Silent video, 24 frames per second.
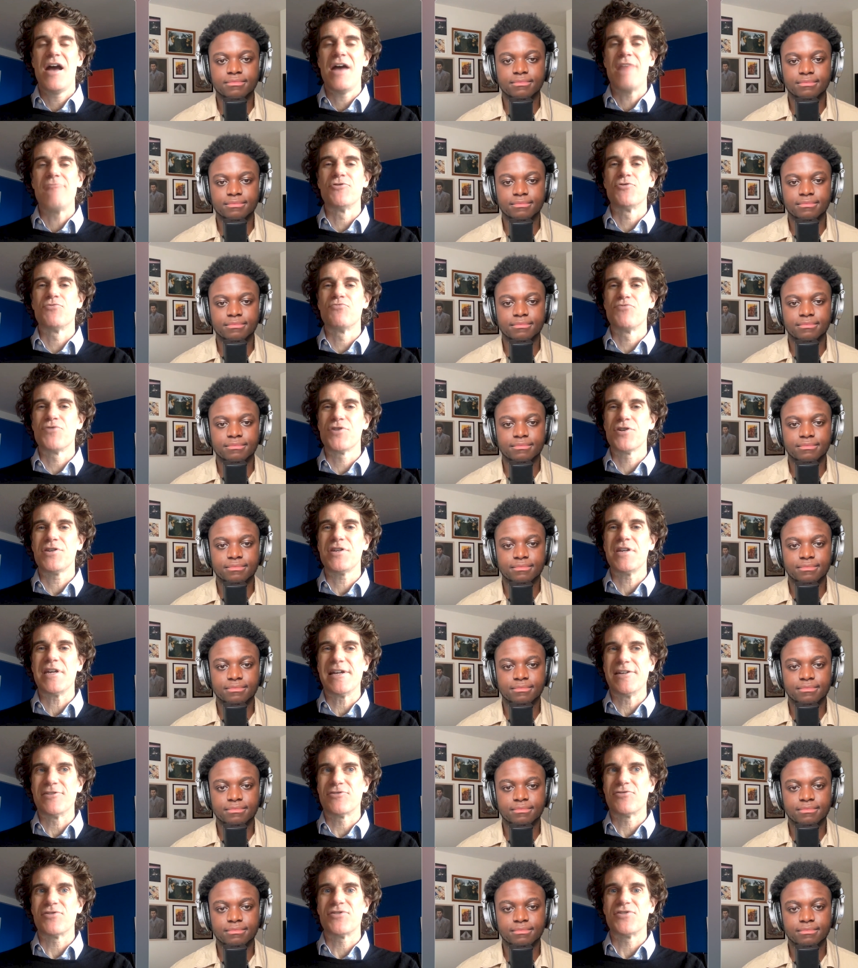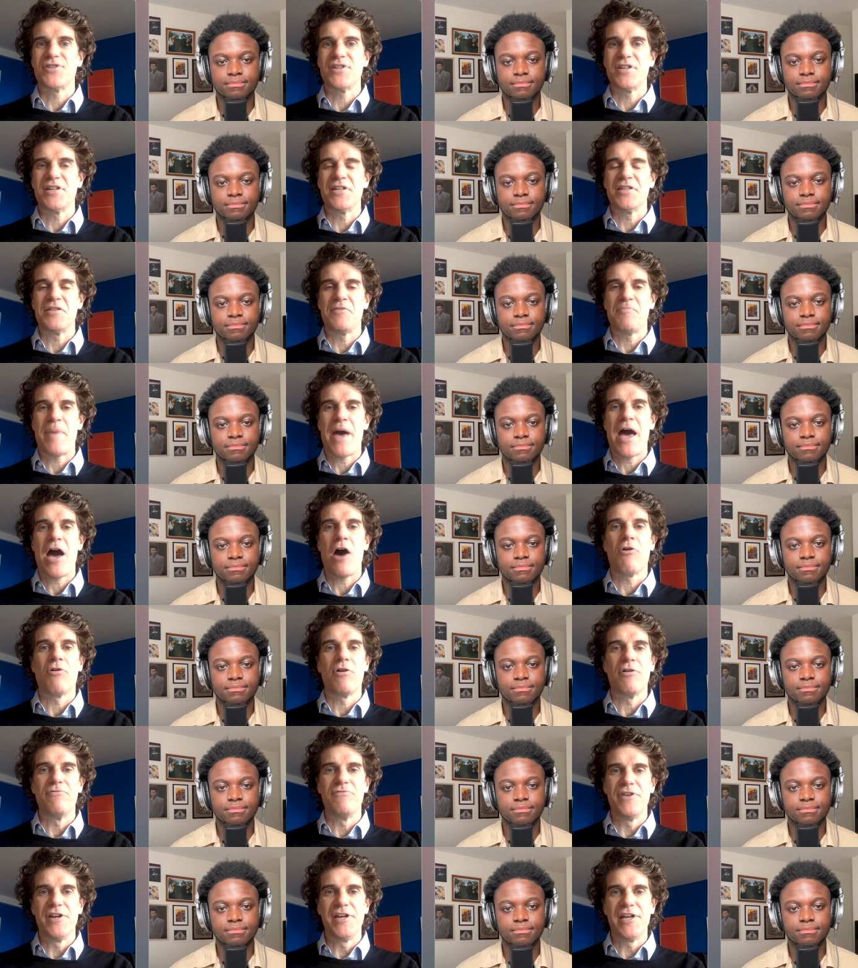Speaker 1: I was really interested in the
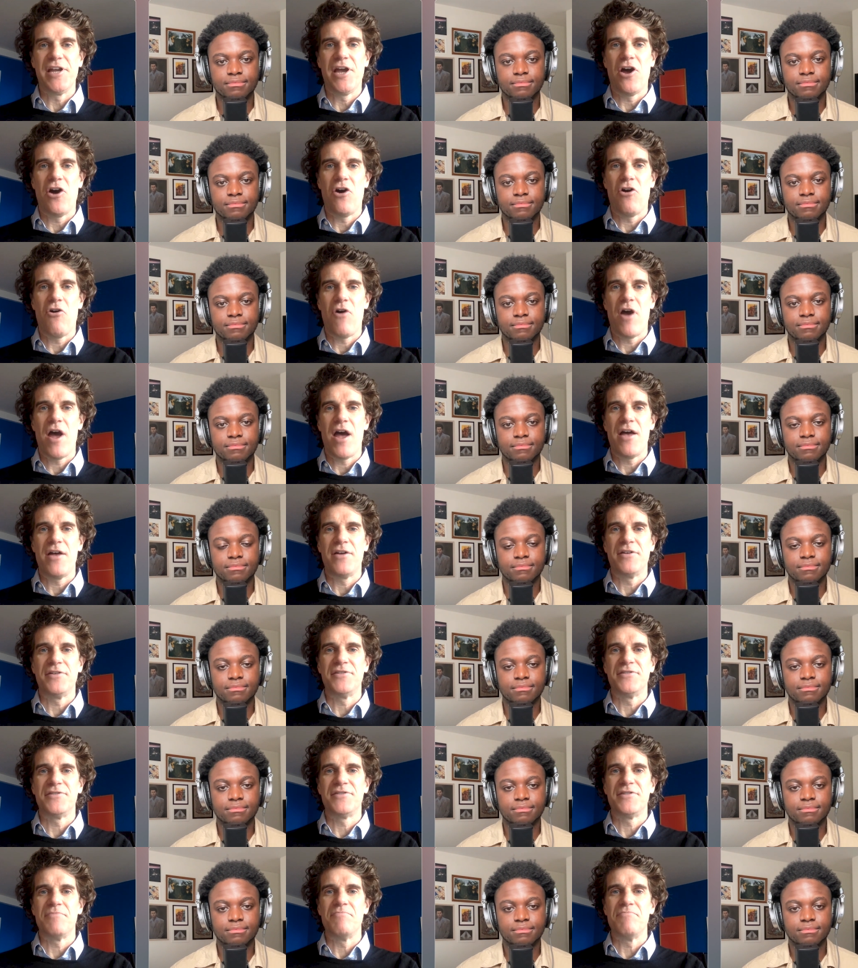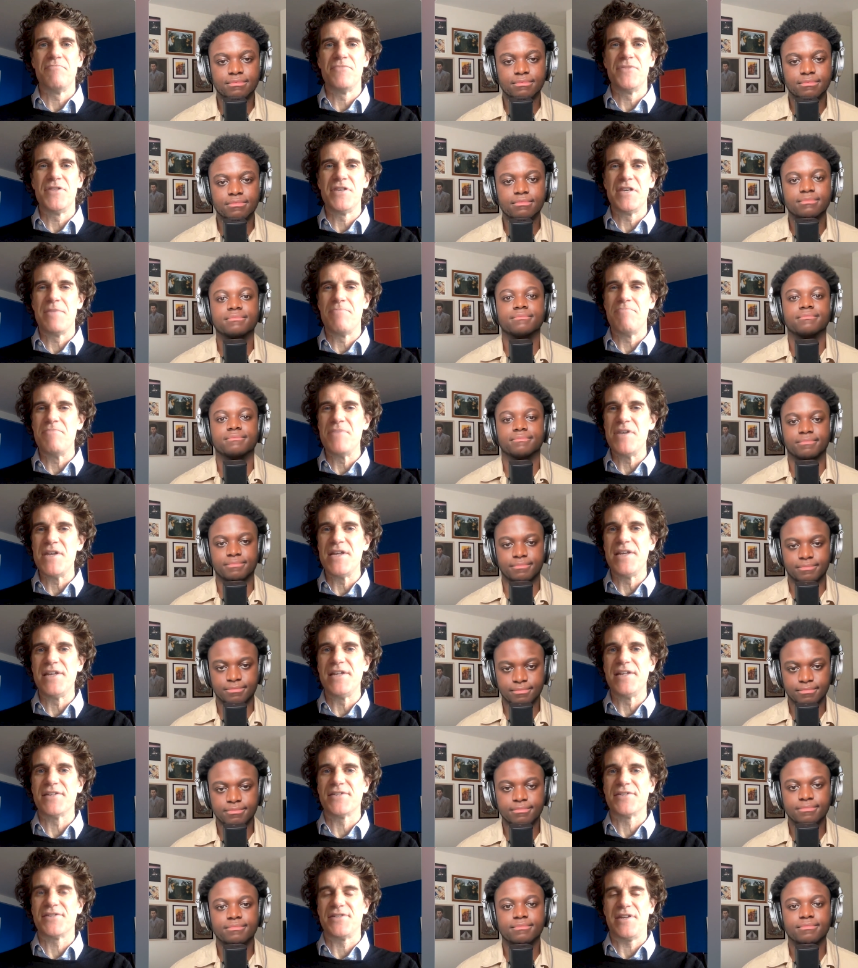power of video and the, the
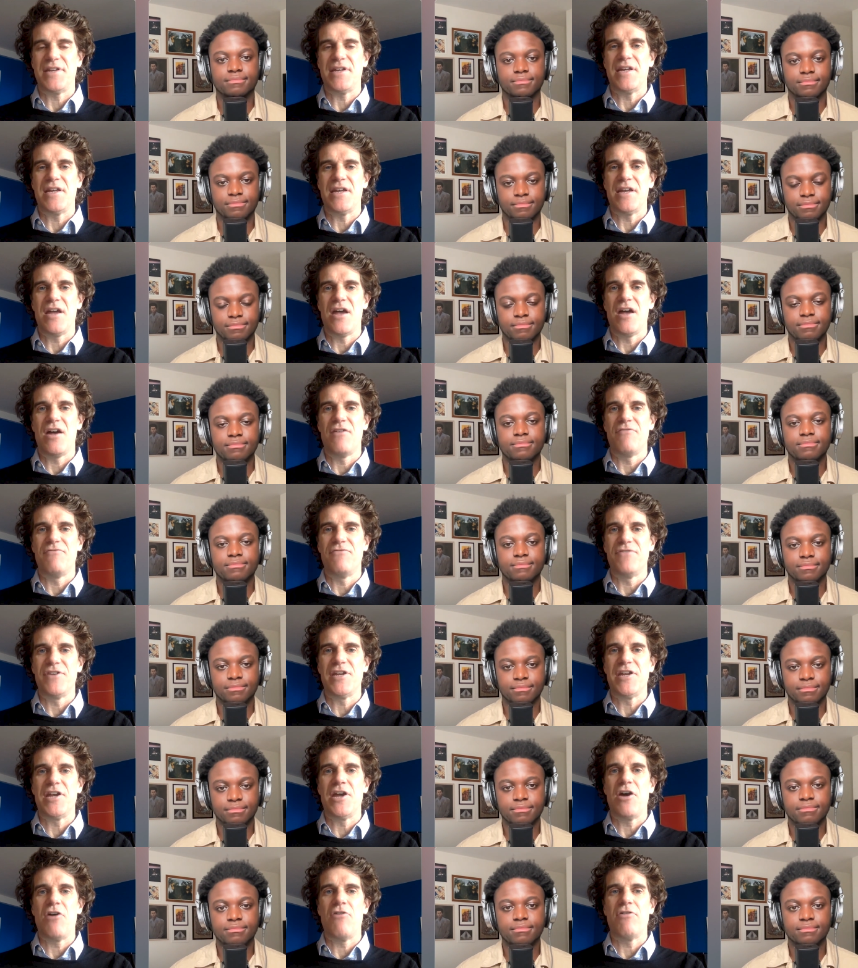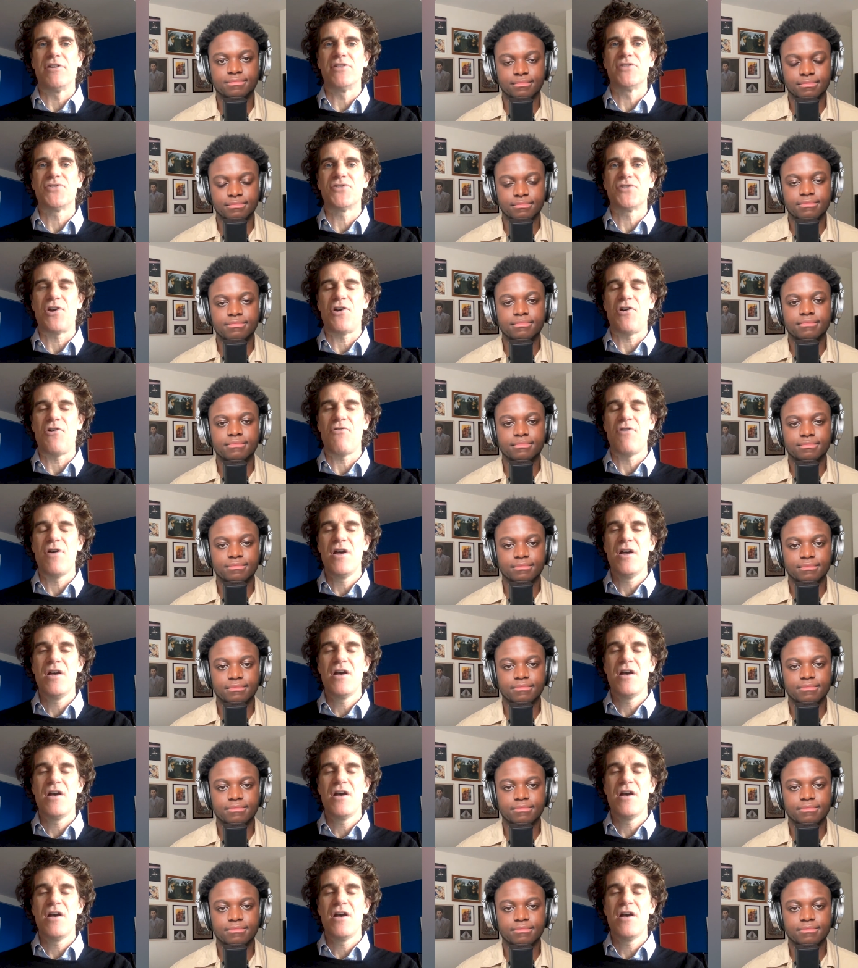immediacy of video, and so